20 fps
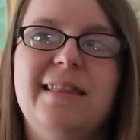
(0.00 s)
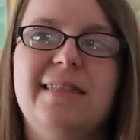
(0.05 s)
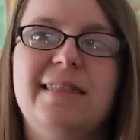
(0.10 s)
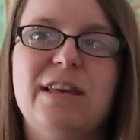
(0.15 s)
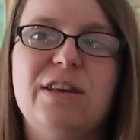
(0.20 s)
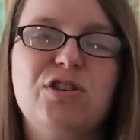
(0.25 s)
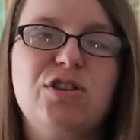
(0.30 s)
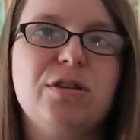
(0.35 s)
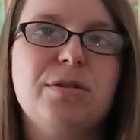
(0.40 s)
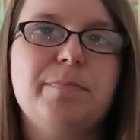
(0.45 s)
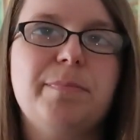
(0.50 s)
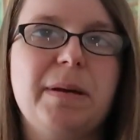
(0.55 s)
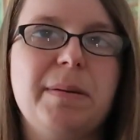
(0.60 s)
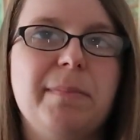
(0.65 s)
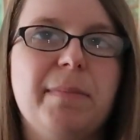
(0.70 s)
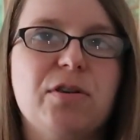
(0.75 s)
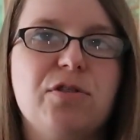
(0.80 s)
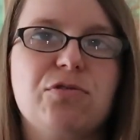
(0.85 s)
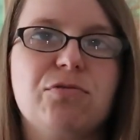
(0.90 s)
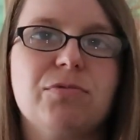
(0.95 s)
there shouldn't be
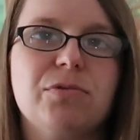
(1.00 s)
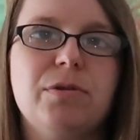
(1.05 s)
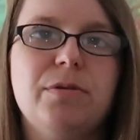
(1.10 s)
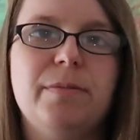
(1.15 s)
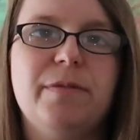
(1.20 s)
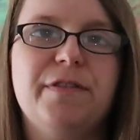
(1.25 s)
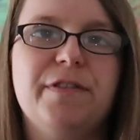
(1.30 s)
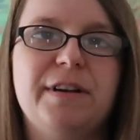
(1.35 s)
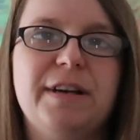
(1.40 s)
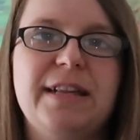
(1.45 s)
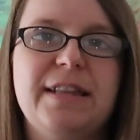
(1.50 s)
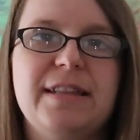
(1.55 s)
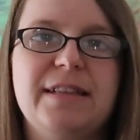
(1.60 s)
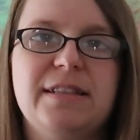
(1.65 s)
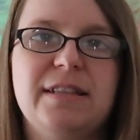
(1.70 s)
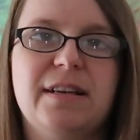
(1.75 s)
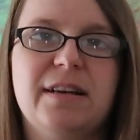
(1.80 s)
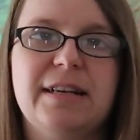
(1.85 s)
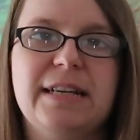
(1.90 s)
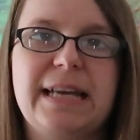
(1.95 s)
much room for anything
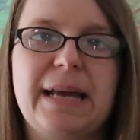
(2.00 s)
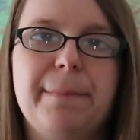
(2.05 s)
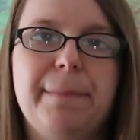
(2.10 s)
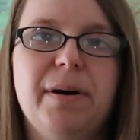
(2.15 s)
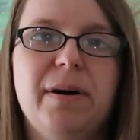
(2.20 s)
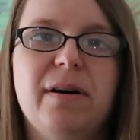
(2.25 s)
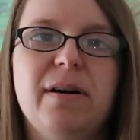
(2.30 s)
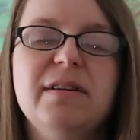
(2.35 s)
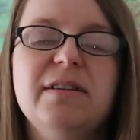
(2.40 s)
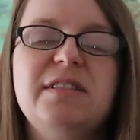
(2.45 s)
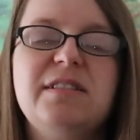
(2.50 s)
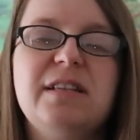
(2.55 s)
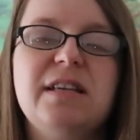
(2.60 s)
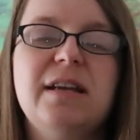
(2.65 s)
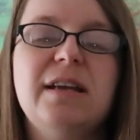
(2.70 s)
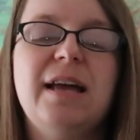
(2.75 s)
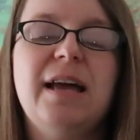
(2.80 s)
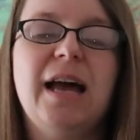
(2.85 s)
to kind of get past.